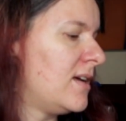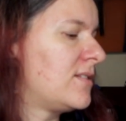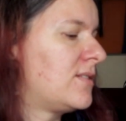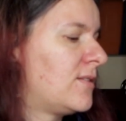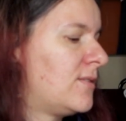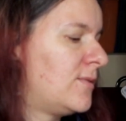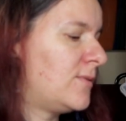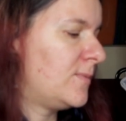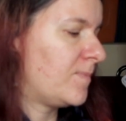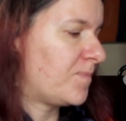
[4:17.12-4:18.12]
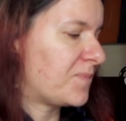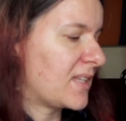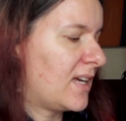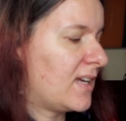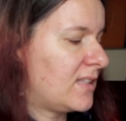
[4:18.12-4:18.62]
So
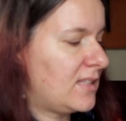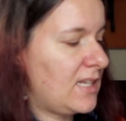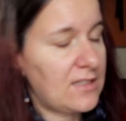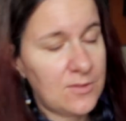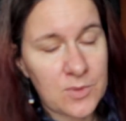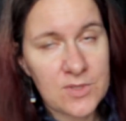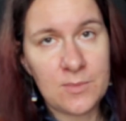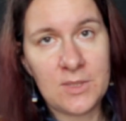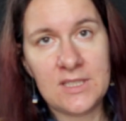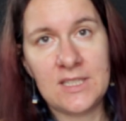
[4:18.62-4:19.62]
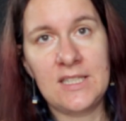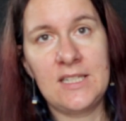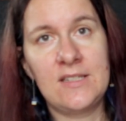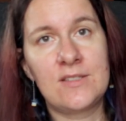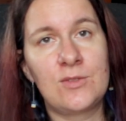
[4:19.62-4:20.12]
the other possibility
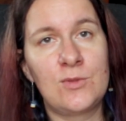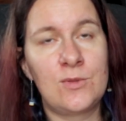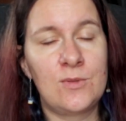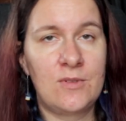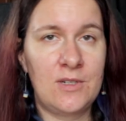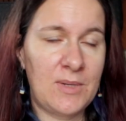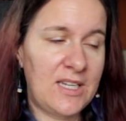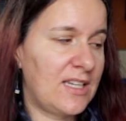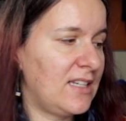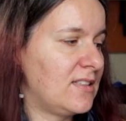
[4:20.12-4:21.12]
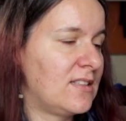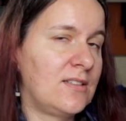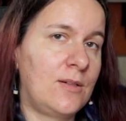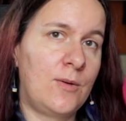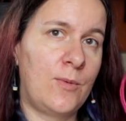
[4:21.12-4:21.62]
is to remake it
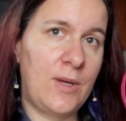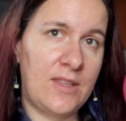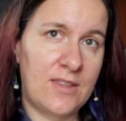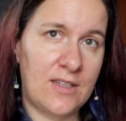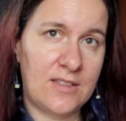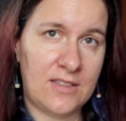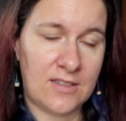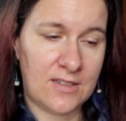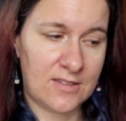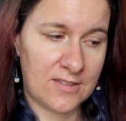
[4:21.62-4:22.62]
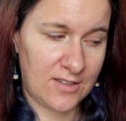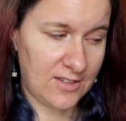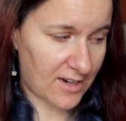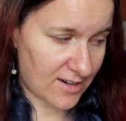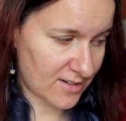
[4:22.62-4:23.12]
with another
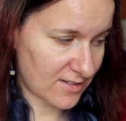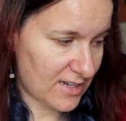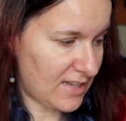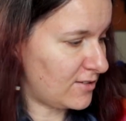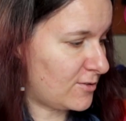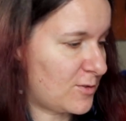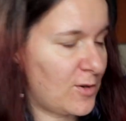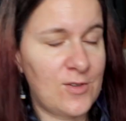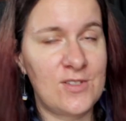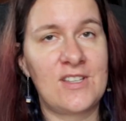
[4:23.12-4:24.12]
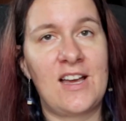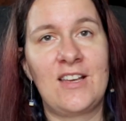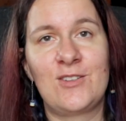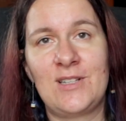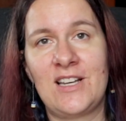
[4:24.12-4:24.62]
yarn, and of course
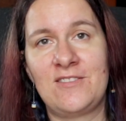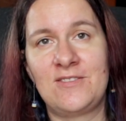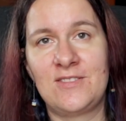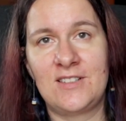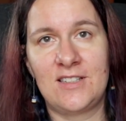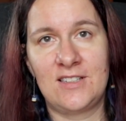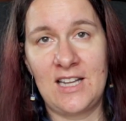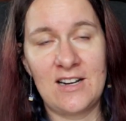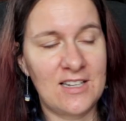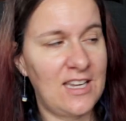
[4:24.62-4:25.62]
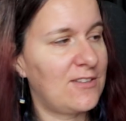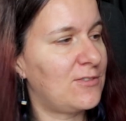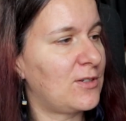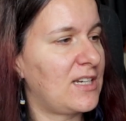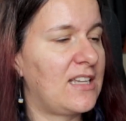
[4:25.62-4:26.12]
I could have a yarn cake
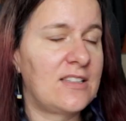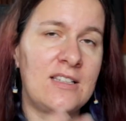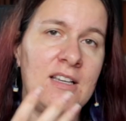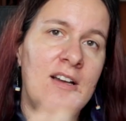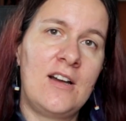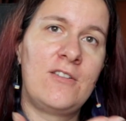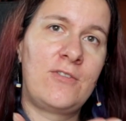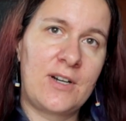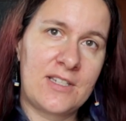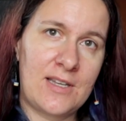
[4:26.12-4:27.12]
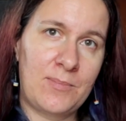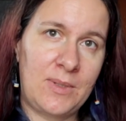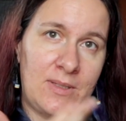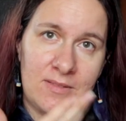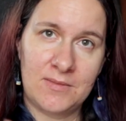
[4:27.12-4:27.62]
for that. For
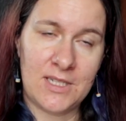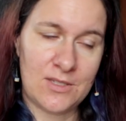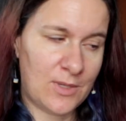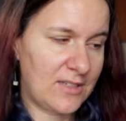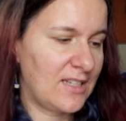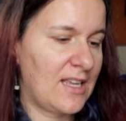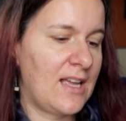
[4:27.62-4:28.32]
example, this one.